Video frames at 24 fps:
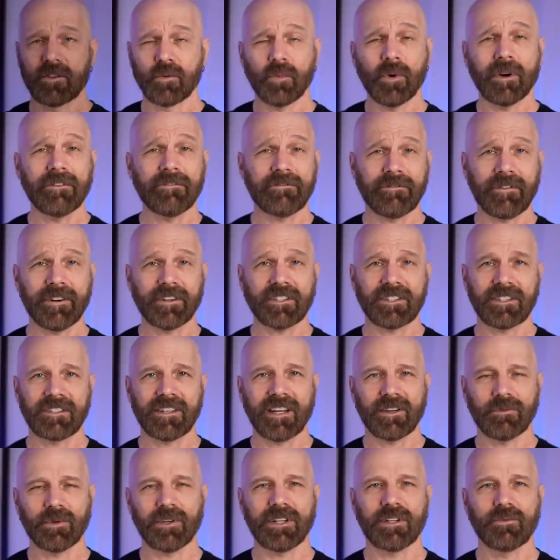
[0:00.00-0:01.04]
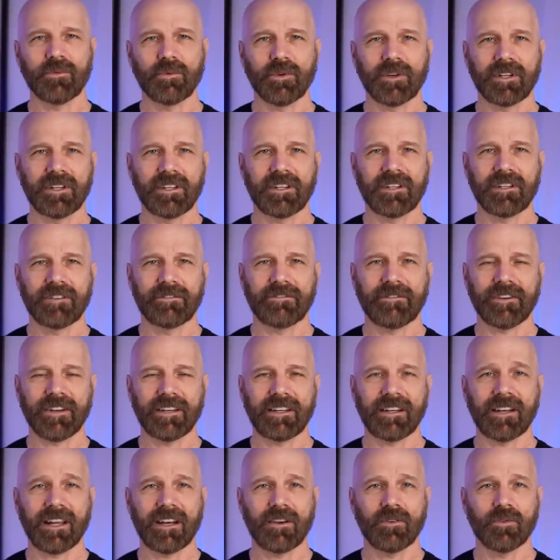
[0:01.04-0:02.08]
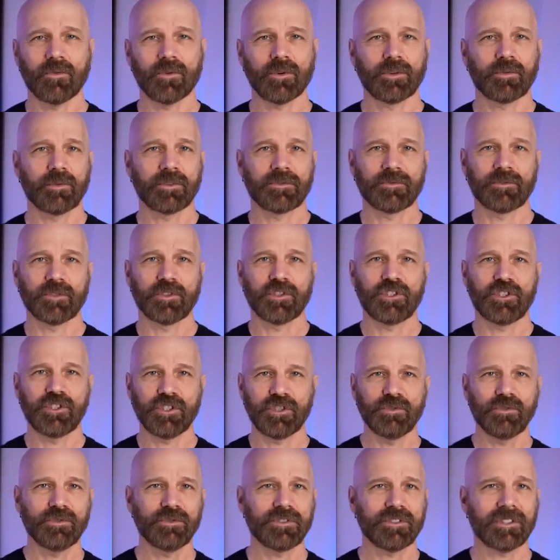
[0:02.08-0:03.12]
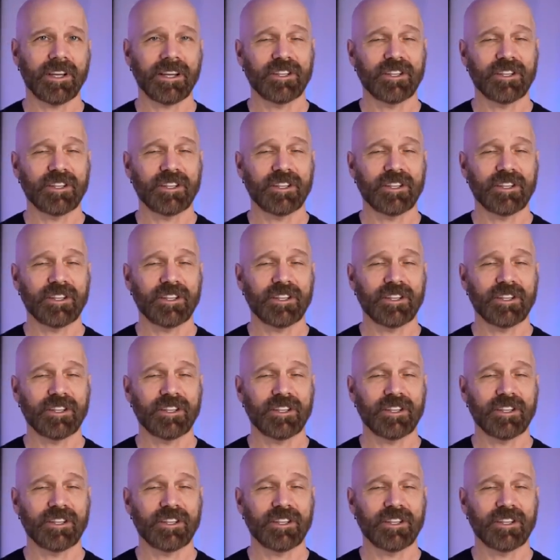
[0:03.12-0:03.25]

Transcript: The one function I really wanted to find out how it worked was for shoes.